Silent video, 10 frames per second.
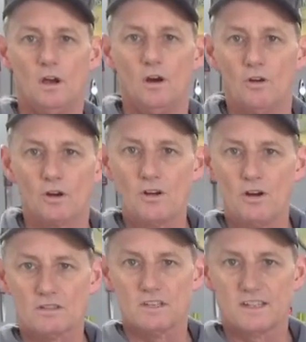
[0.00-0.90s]
Alright
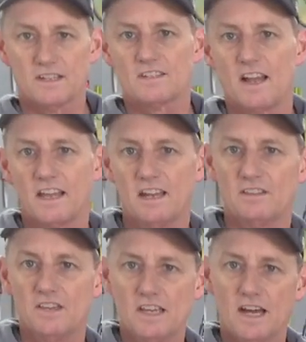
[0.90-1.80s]
guys, let's get stuck into
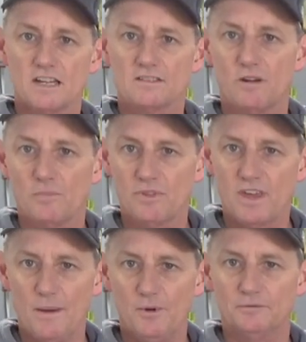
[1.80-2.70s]
the uh, Sopwith
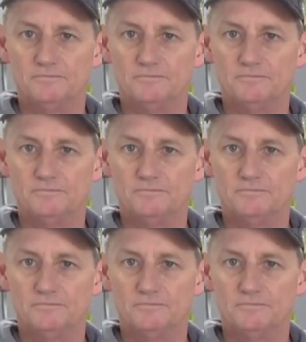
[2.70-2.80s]
Camel.